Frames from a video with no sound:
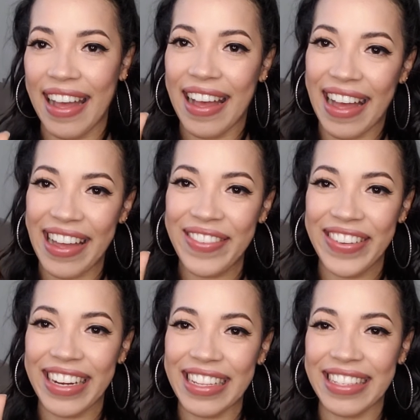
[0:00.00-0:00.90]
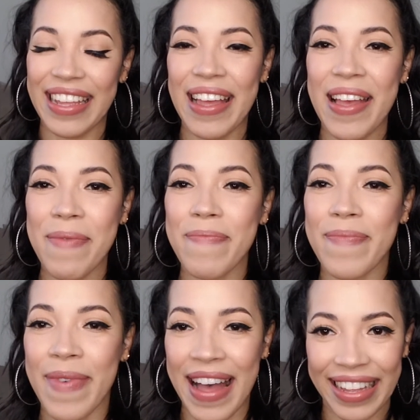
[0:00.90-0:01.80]
Hi beauties,
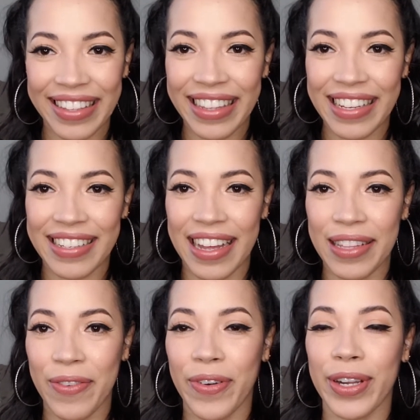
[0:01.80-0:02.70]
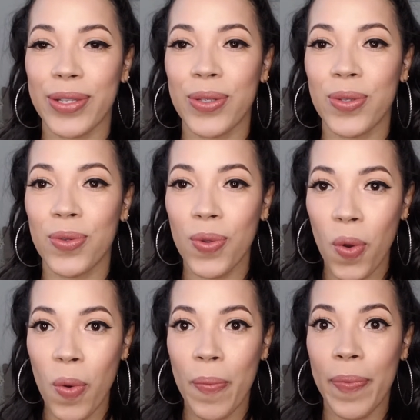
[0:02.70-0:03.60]
back to the channel for a
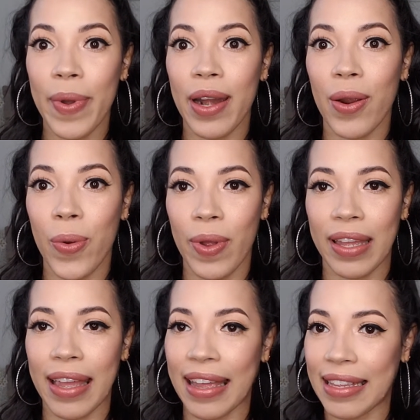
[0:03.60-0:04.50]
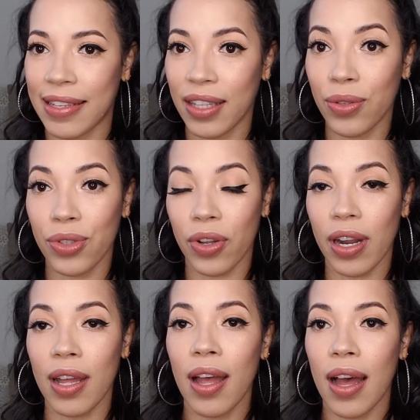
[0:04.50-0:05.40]
super quick and easy tutorial
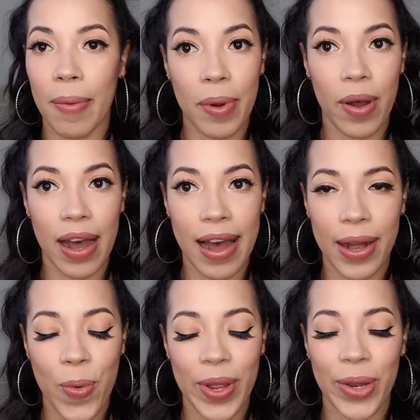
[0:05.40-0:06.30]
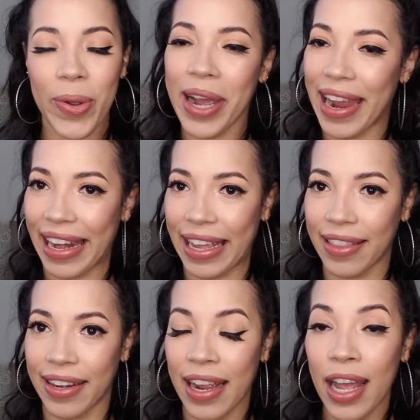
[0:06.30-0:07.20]
about how to wing your eyeliner.